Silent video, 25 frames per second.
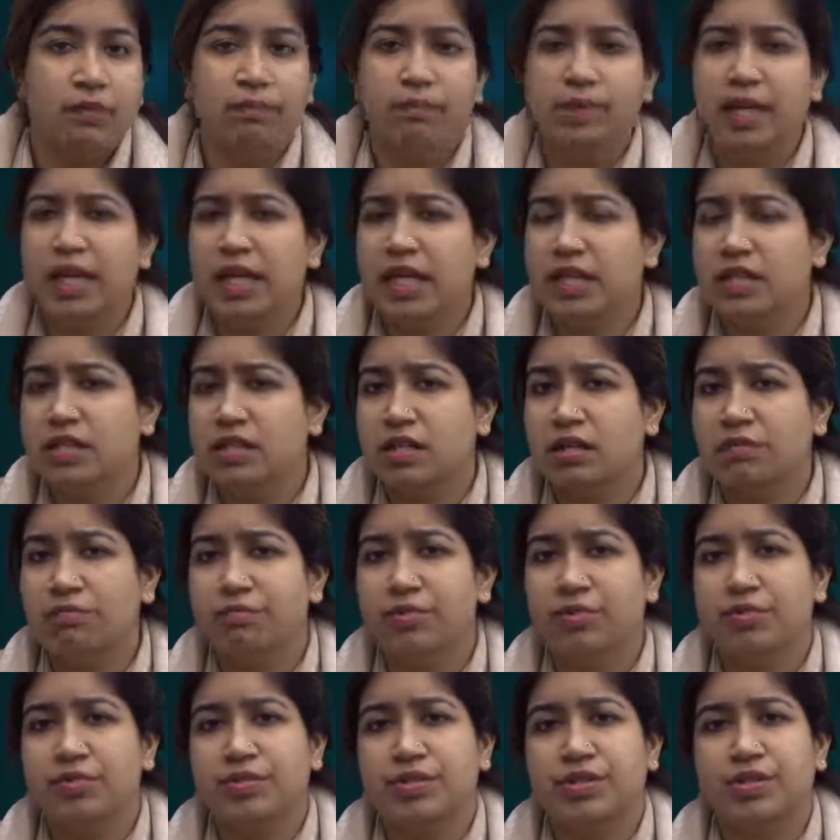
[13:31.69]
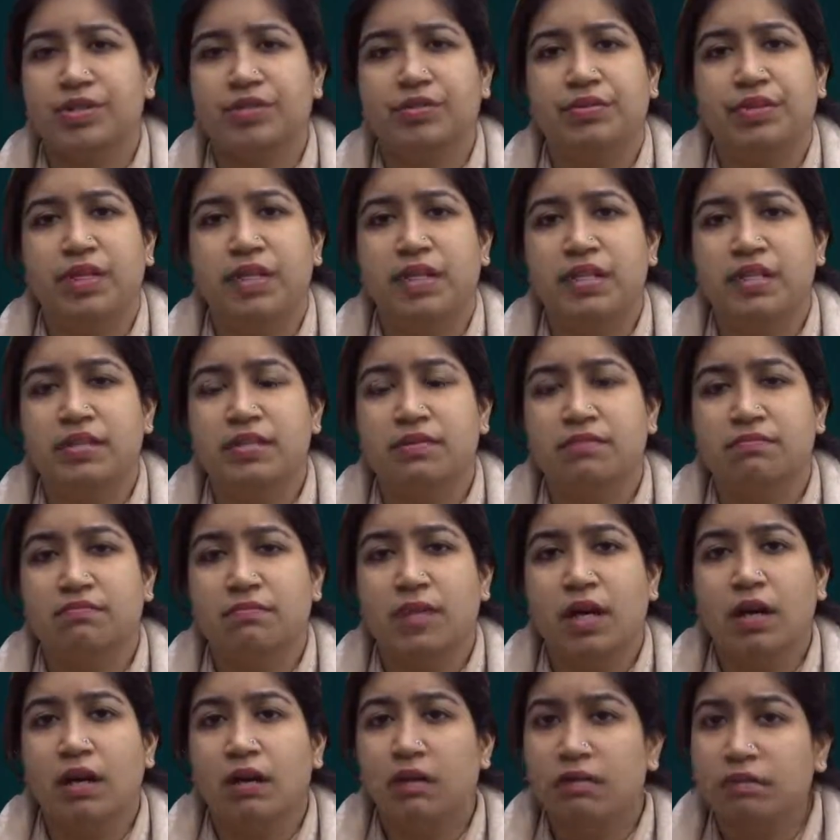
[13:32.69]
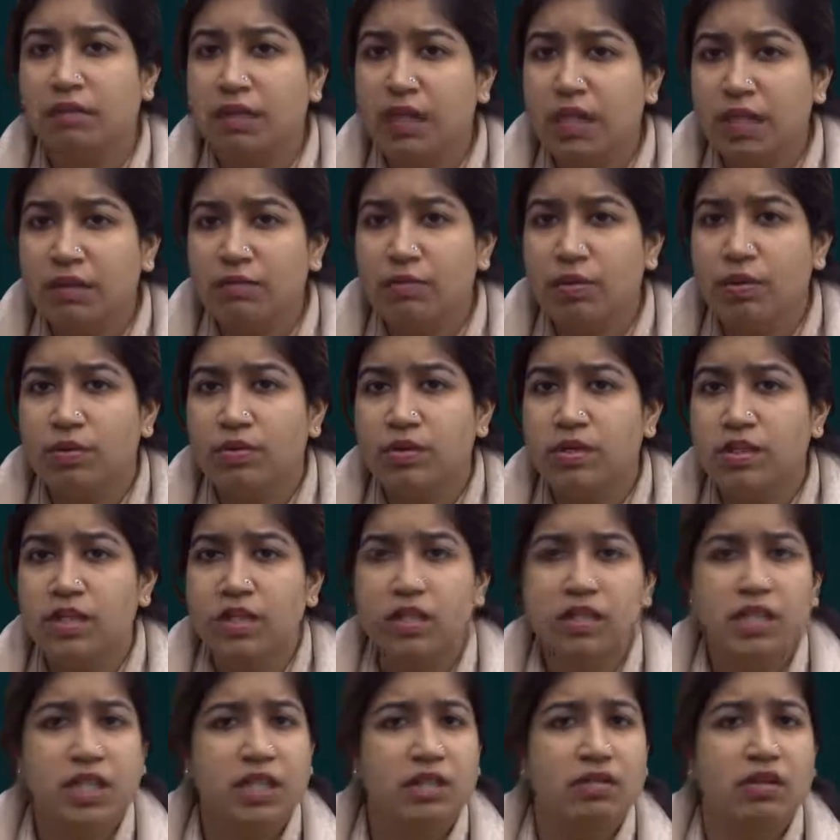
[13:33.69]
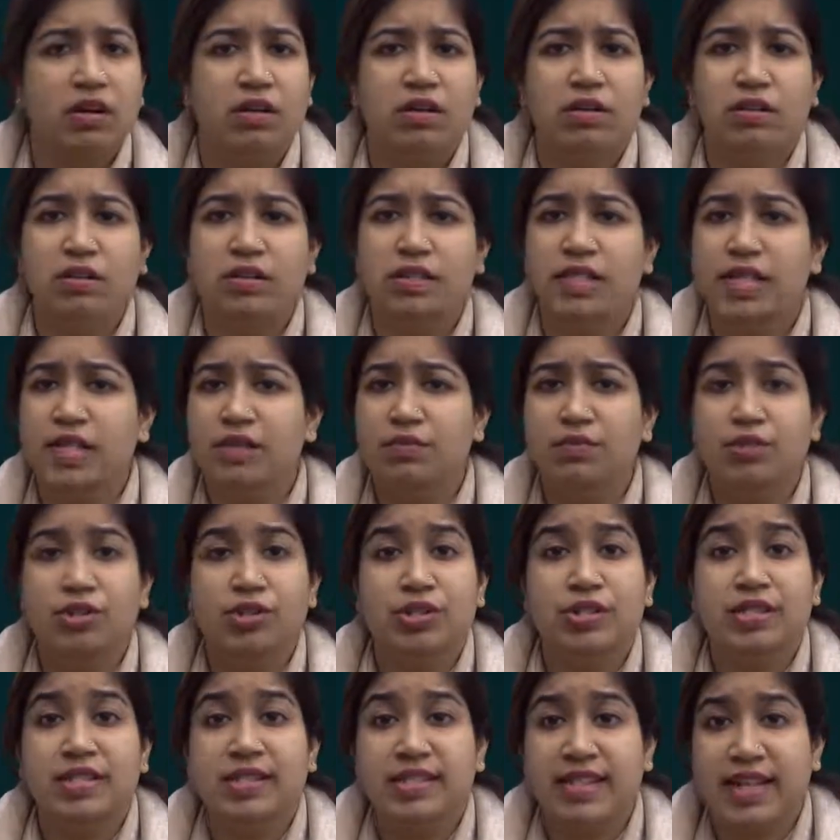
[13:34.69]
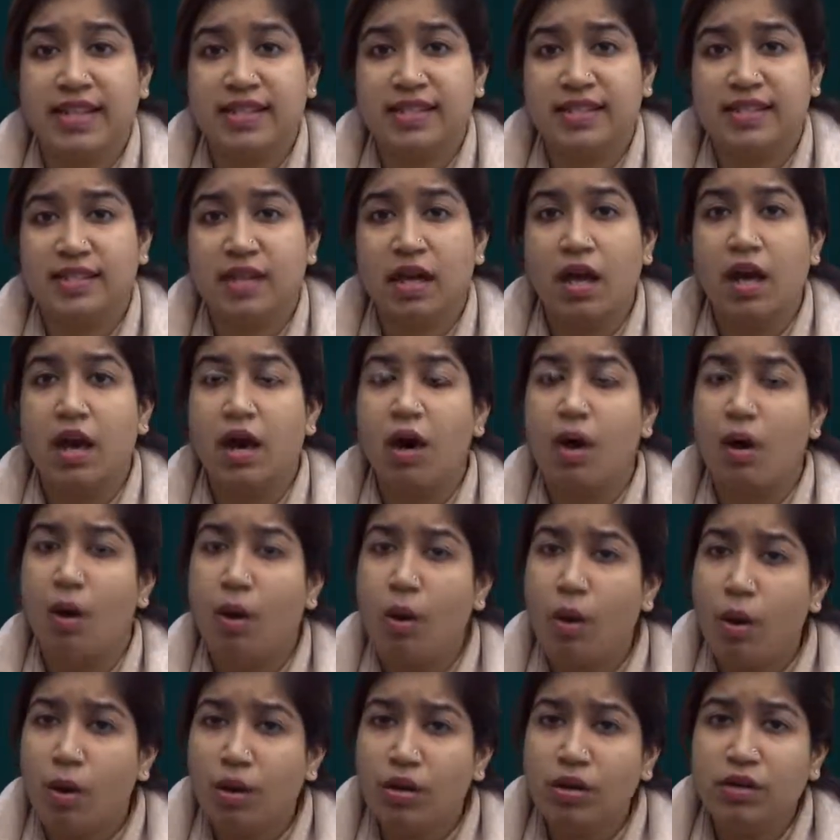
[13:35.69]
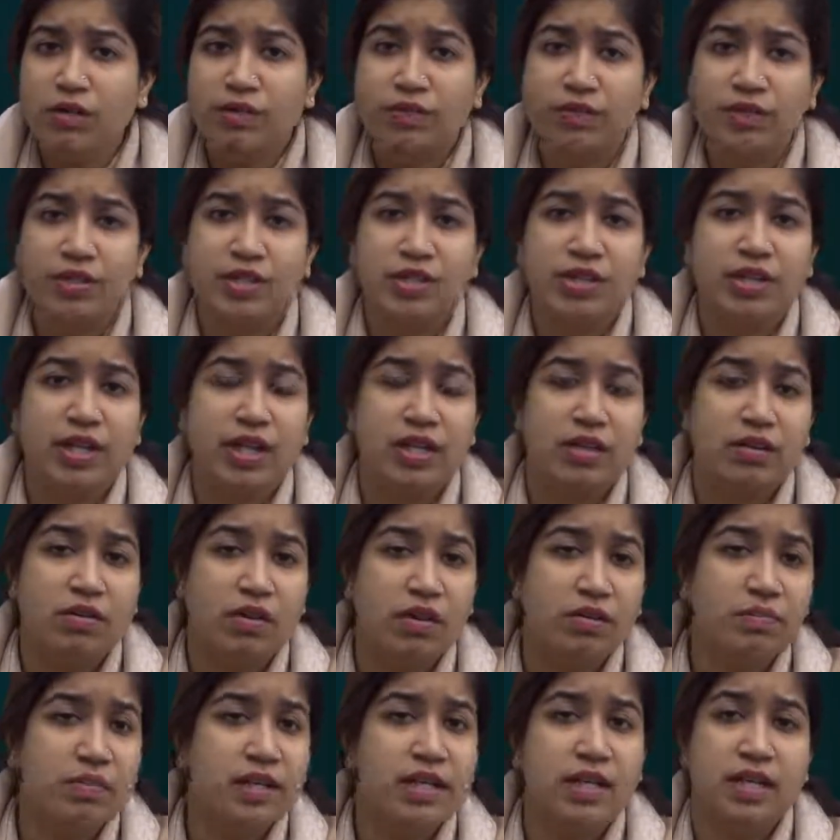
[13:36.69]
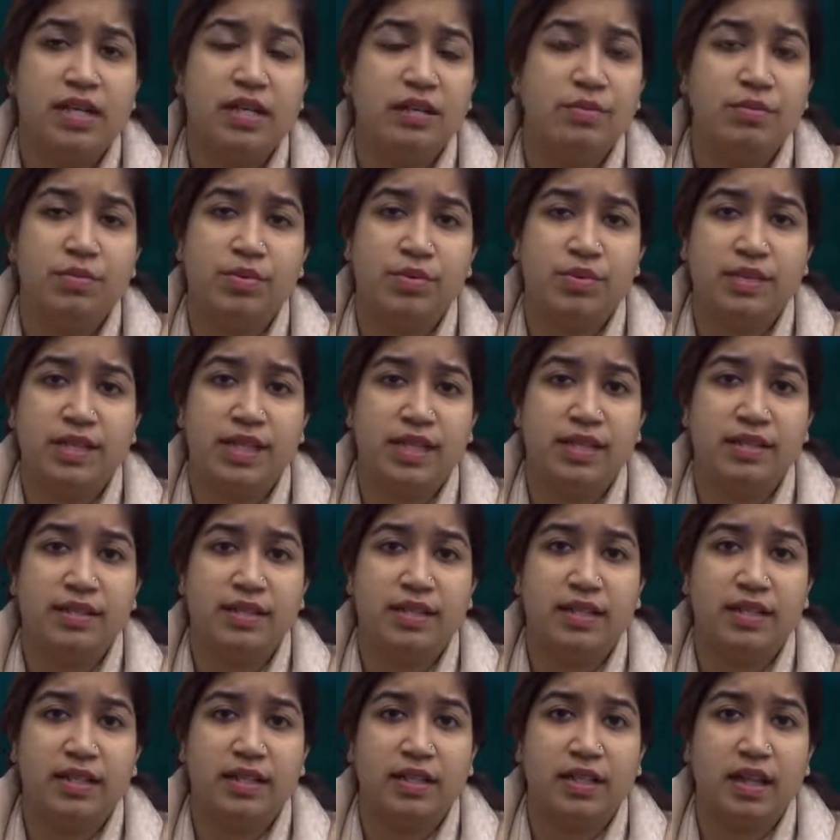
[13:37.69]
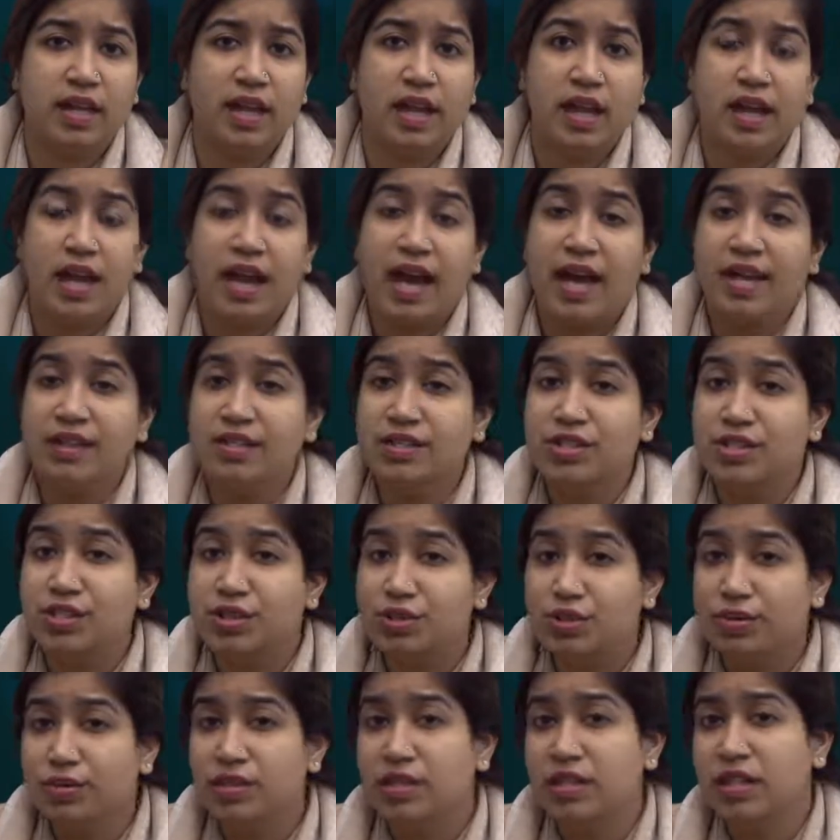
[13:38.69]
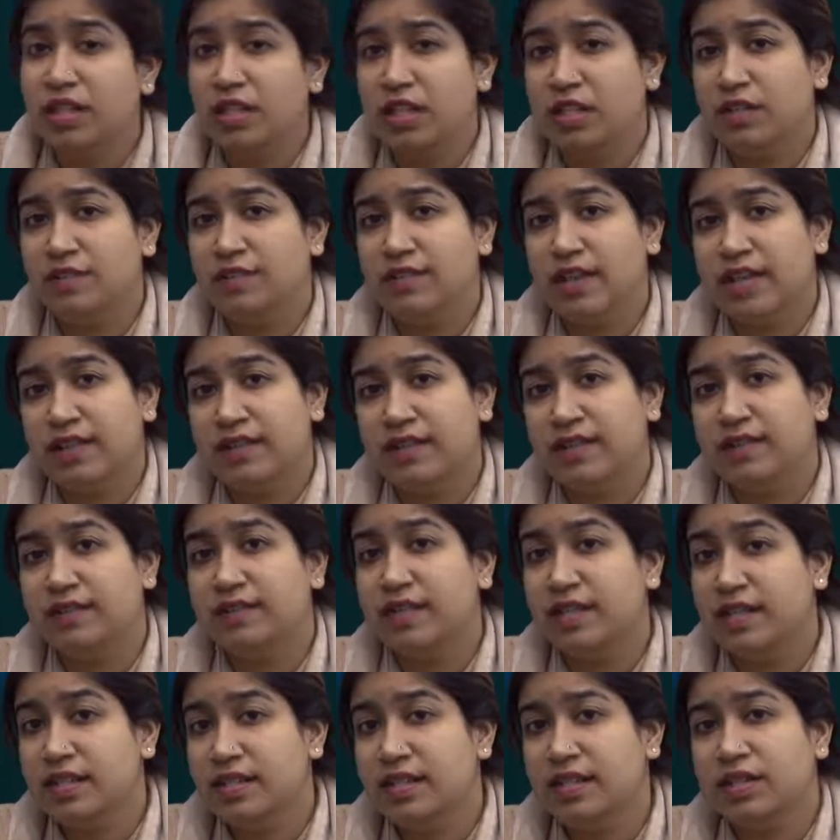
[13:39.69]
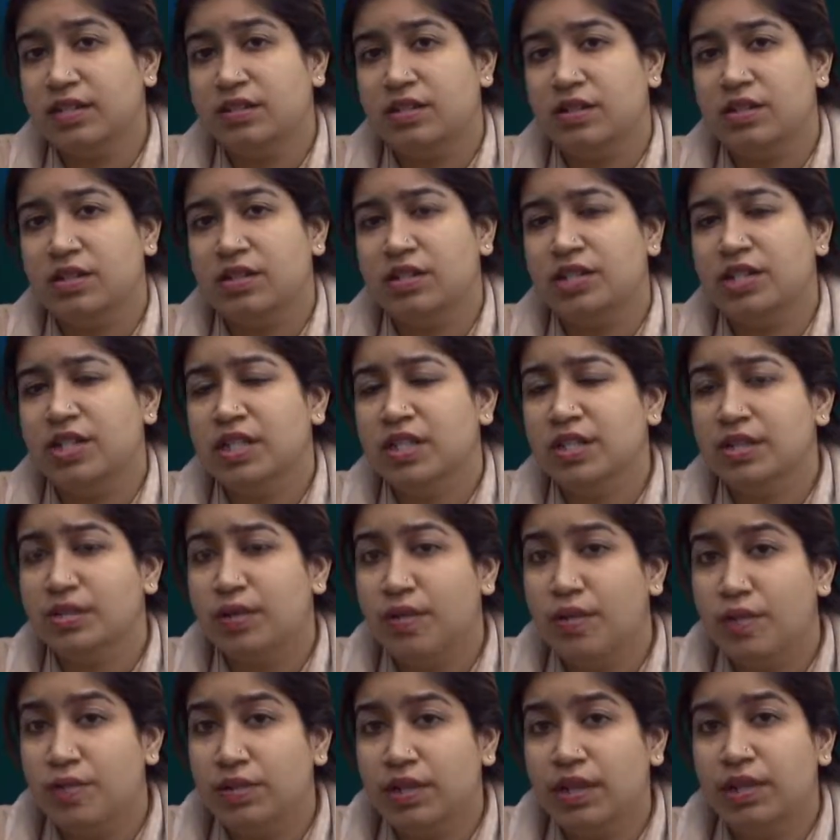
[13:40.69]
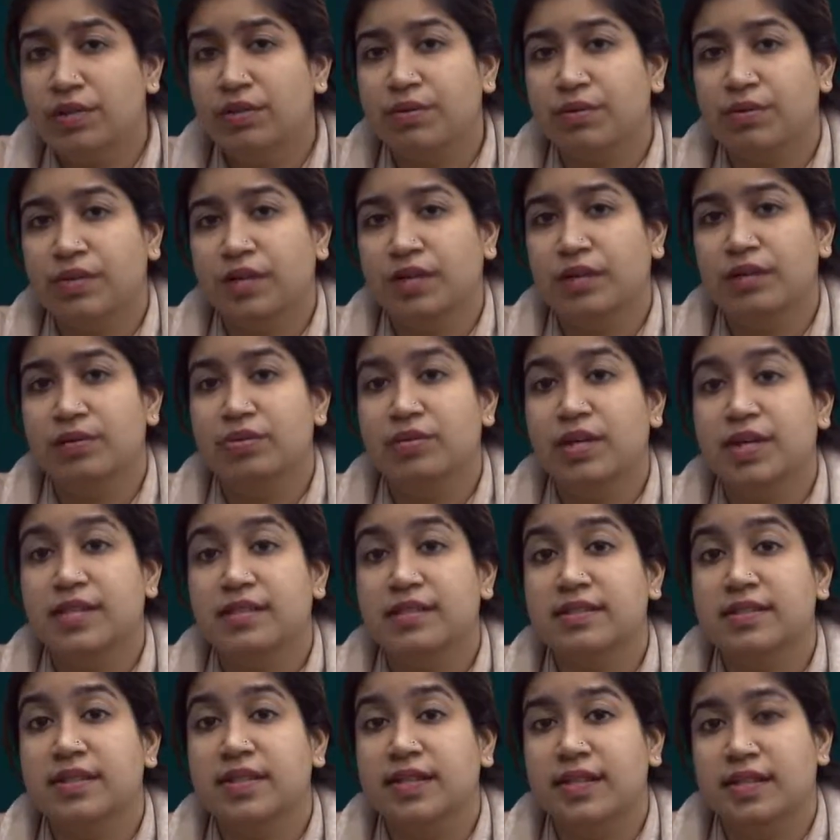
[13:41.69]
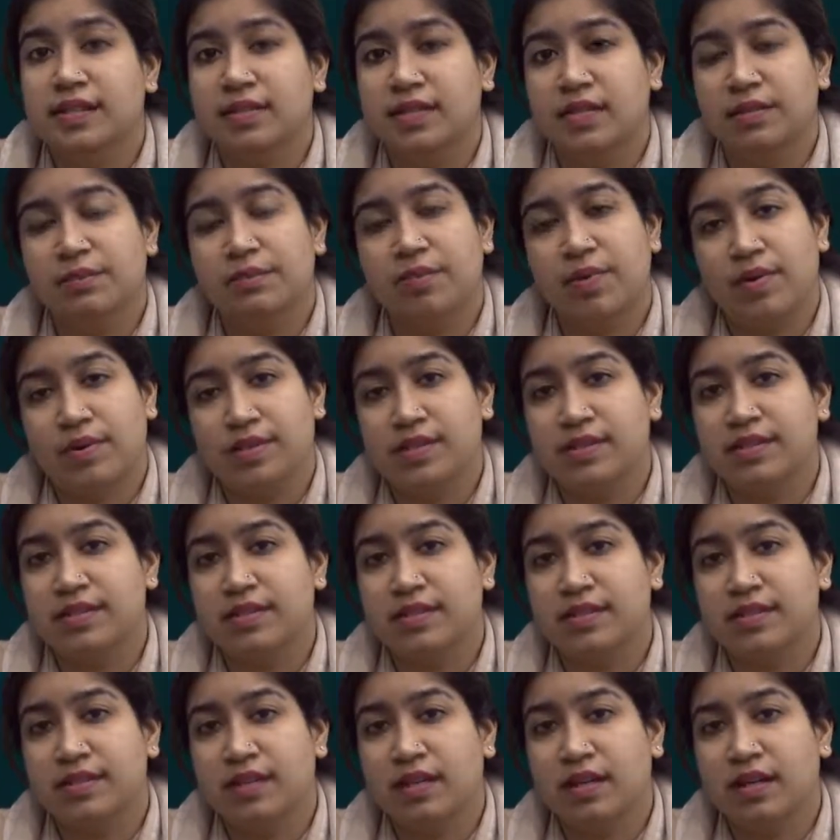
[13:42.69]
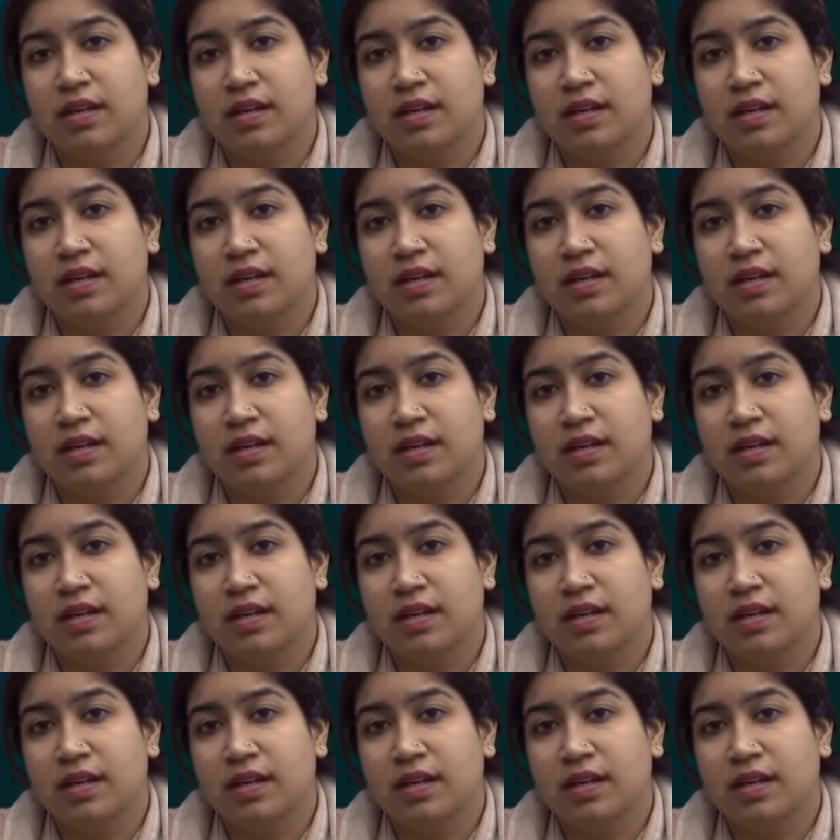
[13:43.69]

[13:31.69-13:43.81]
Be it computer screens, keyboards, television sets, all of which cannot be decomposed easily. And so the need of ethics in technology is only growing to escalate in importance.